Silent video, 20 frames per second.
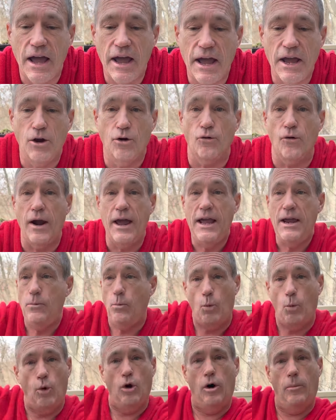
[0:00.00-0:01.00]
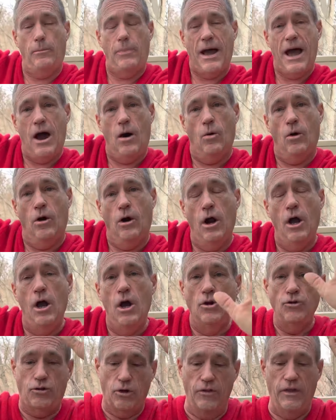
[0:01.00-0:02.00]
a great world power
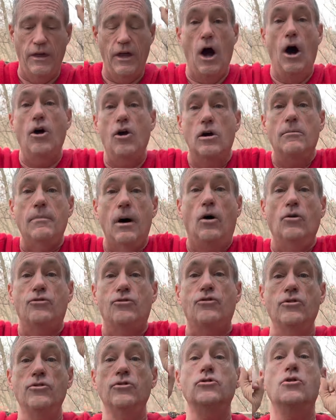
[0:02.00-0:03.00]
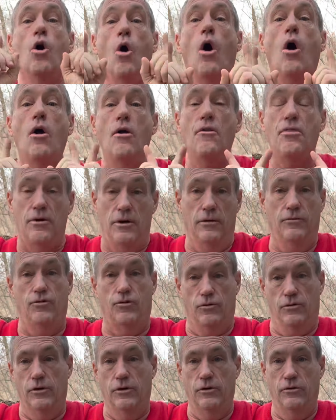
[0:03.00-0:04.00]
to the uttermost north of
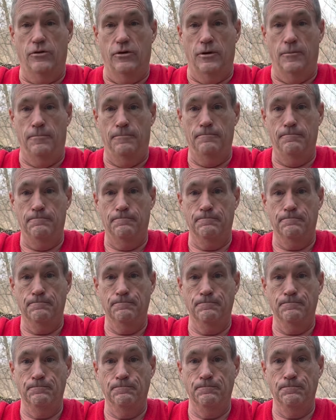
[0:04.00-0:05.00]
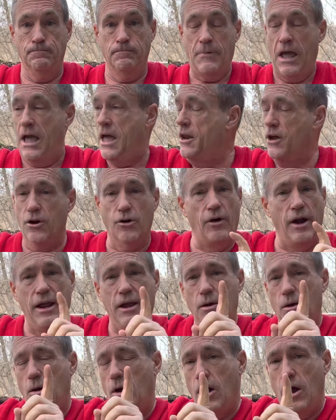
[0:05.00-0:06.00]
Jerusalem and a
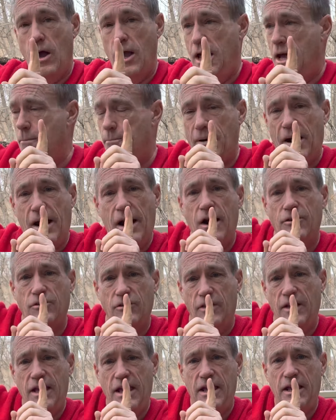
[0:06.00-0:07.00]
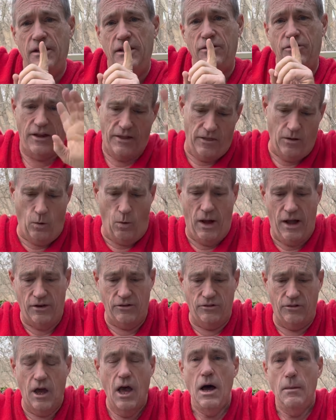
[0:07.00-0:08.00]
great empire to the east and the
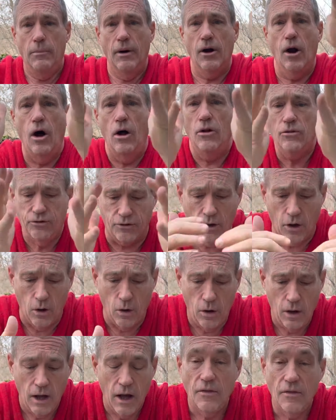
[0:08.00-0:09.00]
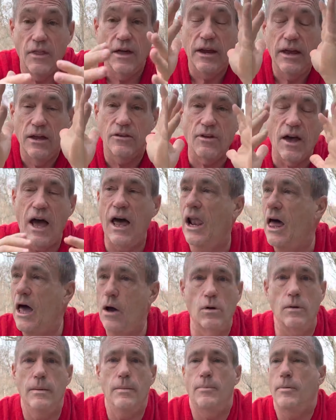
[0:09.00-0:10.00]
west, but also that his ally
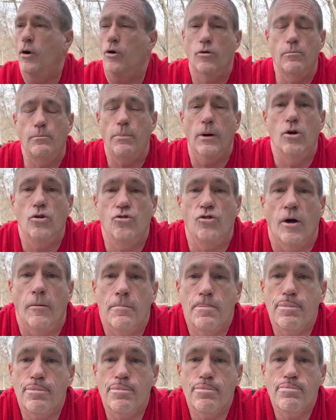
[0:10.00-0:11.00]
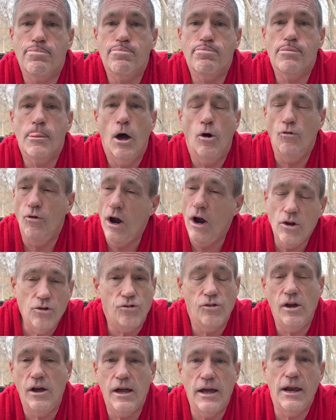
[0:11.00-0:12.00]
would be per Persia,
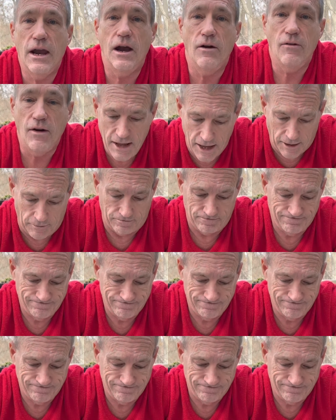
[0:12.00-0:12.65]
Russia, and Iran,